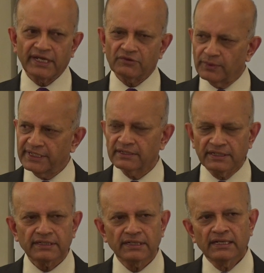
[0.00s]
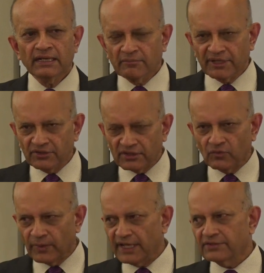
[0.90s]
get weakened. But you know, the
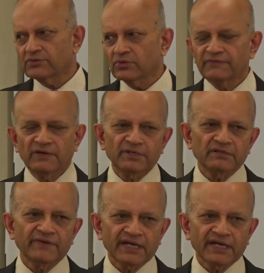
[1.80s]
way to do affirmative